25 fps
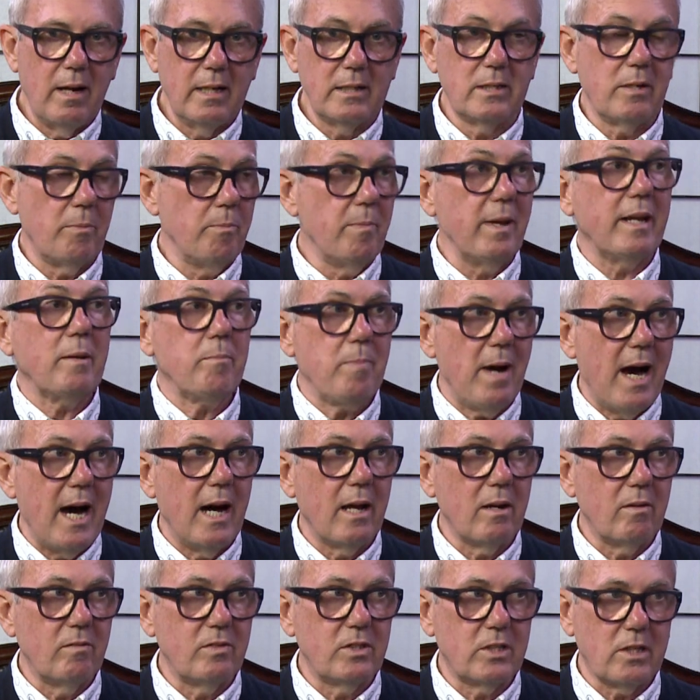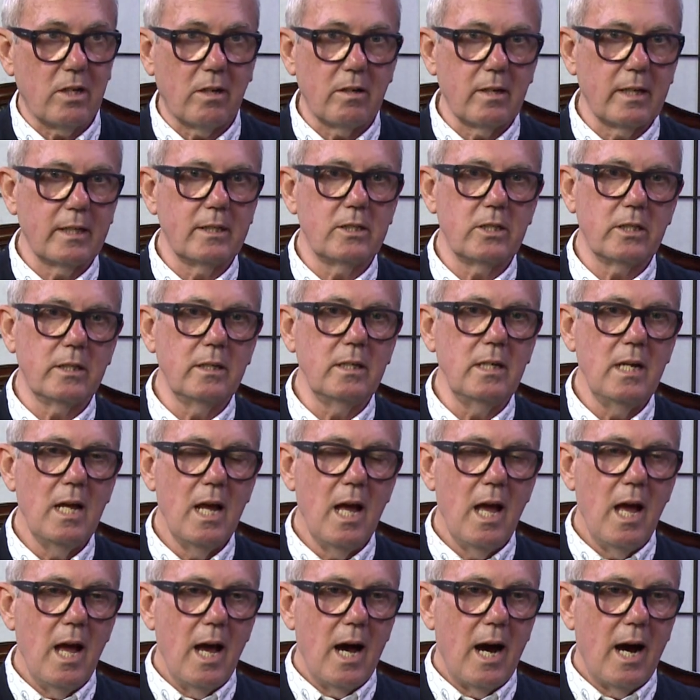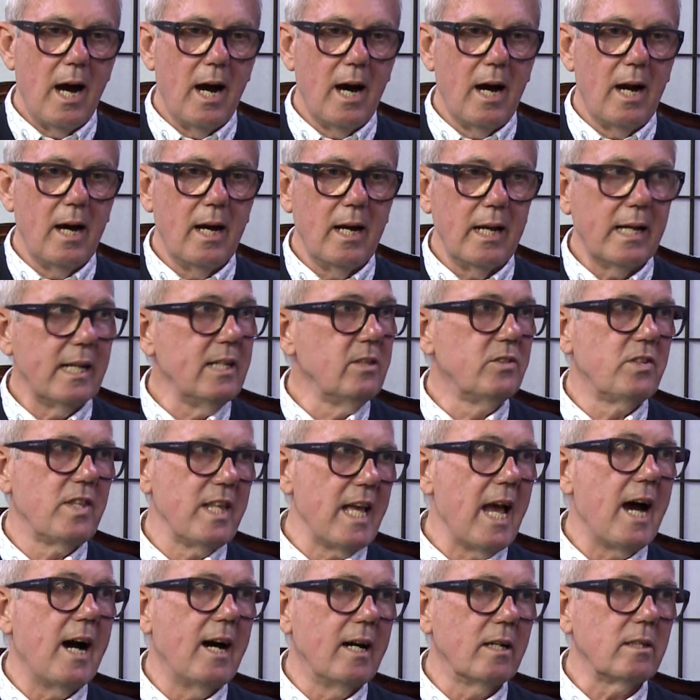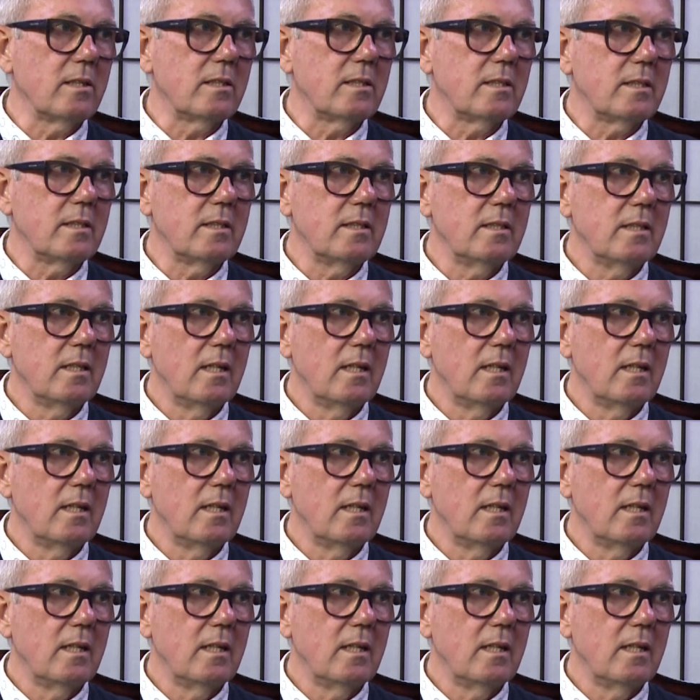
it's a big part of Stonnington. Is the arts.